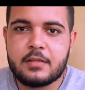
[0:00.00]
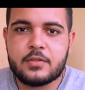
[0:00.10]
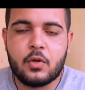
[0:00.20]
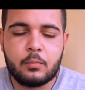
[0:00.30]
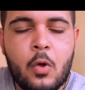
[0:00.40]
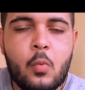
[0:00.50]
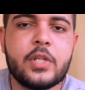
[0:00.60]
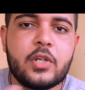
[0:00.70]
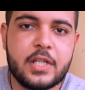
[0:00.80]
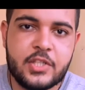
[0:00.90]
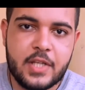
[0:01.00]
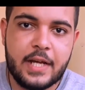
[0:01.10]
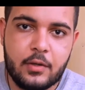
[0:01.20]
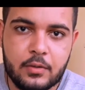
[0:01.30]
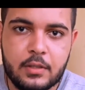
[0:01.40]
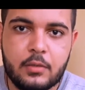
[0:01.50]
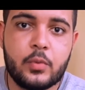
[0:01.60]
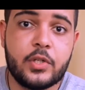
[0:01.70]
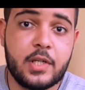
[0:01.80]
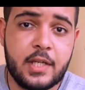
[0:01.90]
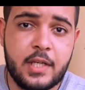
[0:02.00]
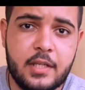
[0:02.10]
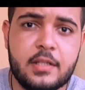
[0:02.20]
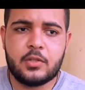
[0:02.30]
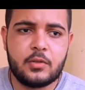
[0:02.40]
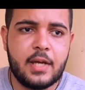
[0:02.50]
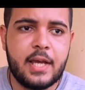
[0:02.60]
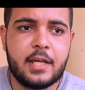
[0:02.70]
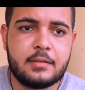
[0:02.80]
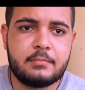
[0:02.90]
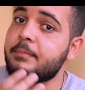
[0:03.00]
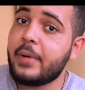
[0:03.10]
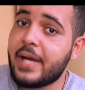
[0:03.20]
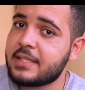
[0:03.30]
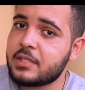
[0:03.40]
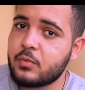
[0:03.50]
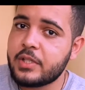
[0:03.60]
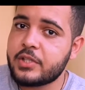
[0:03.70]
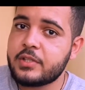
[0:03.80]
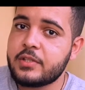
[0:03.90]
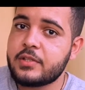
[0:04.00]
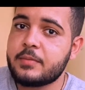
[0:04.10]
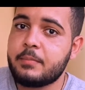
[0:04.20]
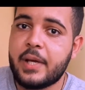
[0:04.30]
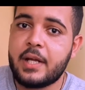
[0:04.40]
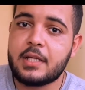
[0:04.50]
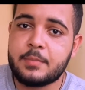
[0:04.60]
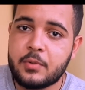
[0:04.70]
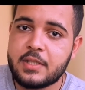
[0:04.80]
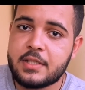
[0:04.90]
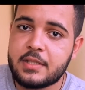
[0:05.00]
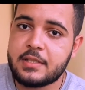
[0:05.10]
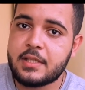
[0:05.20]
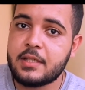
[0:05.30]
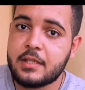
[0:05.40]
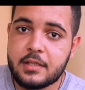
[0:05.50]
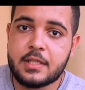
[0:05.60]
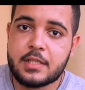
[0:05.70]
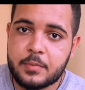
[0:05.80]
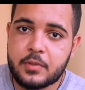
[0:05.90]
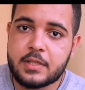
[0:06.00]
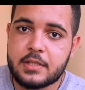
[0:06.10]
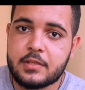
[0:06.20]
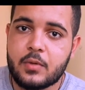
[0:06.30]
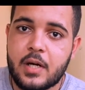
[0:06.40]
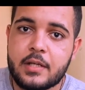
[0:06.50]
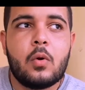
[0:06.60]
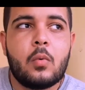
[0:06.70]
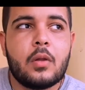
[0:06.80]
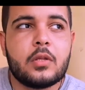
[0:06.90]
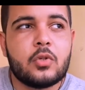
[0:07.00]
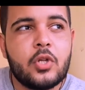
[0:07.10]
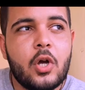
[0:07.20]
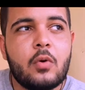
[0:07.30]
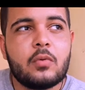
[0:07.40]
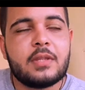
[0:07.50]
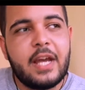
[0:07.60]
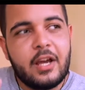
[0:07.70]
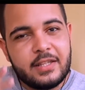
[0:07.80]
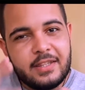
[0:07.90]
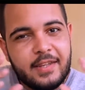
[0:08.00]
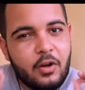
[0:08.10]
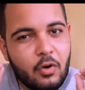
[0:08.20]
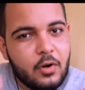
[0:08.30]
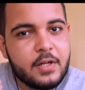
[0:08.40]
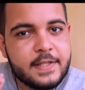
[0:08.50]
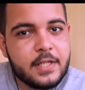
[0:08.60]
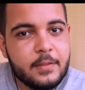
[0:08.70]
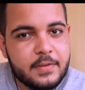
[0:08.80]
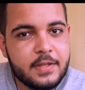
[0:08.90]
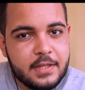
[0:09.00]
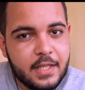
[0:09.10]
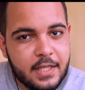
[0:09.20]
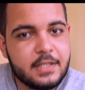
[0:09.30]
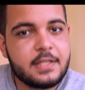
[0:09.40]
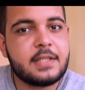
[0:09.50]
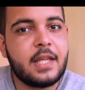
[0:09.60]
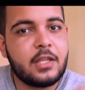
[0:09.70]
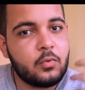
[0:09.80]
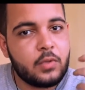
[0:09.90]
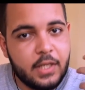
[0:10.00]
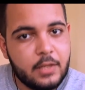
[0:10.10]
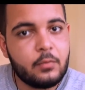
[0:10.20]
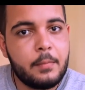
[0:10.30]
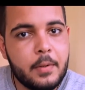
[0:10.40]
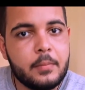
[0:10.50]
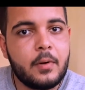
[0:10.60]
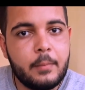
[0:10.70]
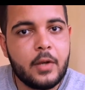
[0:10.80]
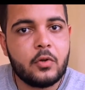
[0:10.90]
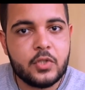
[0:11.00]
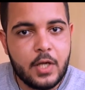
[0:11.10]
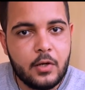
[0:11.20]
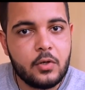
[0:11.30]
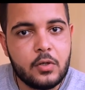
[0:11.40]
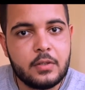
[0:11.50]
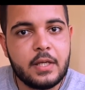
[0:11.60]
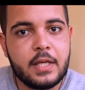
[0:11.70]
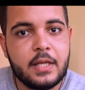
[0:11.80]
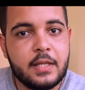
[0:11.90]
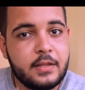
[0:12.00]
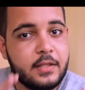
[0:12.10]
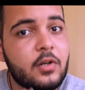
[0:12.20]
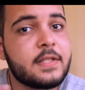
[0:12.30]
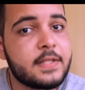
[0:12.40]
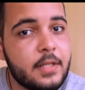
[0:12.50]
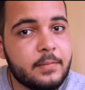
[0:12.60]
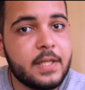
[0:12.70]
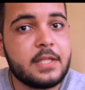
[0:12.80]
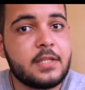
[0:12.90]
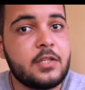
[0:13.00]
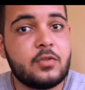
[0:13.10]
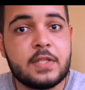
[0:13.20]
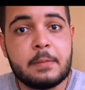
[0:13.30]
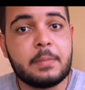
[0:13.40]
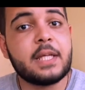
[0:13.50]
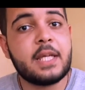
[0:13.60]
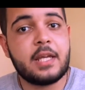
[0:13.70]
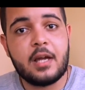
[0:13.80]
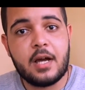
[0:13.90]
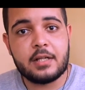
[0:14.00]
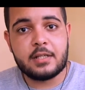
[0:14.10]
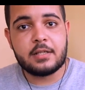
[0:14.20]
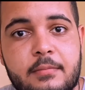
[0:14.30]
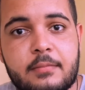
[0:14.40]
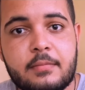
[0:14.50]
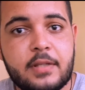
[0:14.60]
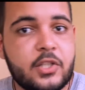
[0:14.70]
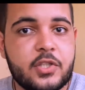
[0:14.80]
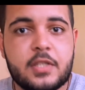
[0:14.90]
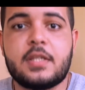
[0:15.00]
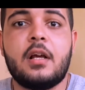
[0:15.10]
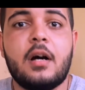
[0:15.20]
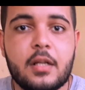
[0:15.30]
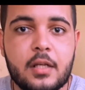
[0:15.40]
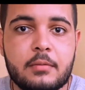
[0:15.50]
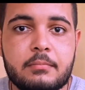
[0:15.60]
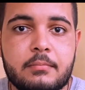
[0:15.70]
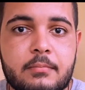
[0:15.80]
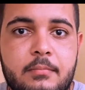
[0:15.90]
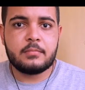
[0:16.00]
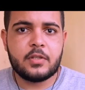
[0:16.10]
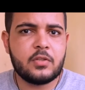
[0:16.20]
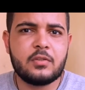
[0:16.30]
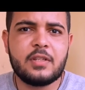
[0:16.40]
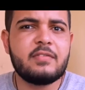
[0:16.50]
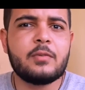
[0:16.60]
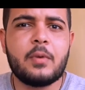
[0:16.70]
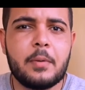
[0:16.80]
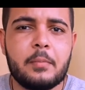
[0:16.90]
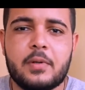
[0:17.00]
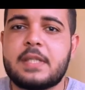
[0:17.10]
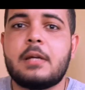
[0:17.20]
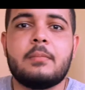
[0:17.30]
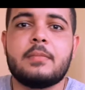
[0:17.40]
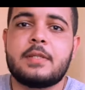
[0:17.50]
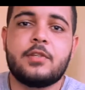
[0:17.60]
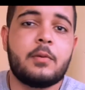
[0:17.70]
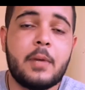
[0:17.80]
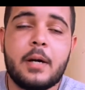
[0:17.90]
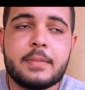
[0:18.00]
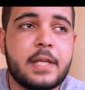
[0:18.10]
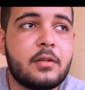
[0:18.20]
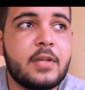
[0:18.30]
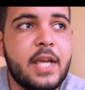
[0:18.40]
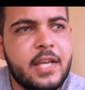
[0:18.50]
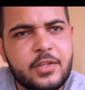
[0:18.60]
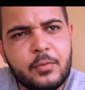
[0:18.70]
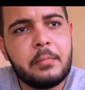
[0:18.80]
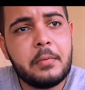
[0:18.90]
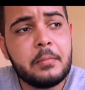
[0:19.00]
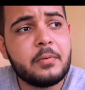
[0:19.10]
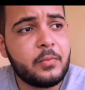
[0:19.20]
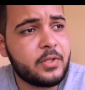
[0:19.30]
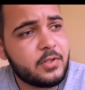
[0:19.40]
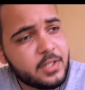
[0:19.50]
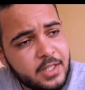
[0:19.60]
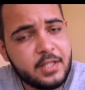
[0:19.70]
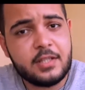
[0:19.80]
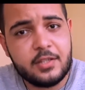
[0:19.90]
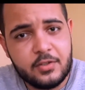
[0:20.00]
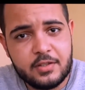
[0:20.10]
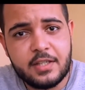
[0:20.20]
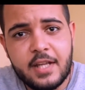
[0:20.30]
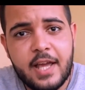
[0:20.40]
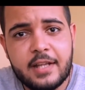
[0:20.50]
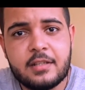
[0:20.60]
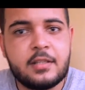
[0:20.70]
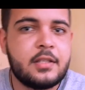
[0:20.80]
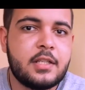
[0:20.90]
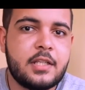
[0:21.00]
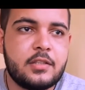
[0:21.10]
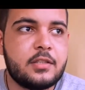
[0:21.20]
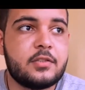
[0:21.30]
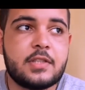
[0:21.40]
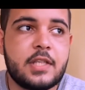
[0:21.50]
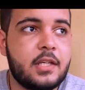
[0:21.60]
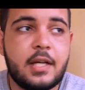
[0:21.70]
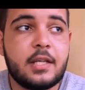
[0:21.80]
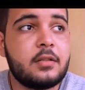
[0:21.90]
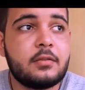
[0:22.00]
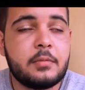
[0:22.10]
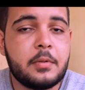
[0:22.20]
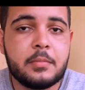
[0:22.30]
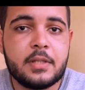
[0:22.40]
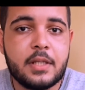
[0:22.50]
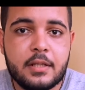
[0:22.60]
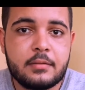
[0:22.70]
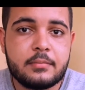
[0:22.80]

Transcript: So when you're a child, when you're a kid, you had bad situations, bad experiences, and good experiences, right? But you know that there are some things that you can remember about your childhood, and are some things you simply cannot. They're just gone. You don't even remember. Your mom tells you, hey, you remember when you were a kid you did that? And you say, I don't remember that.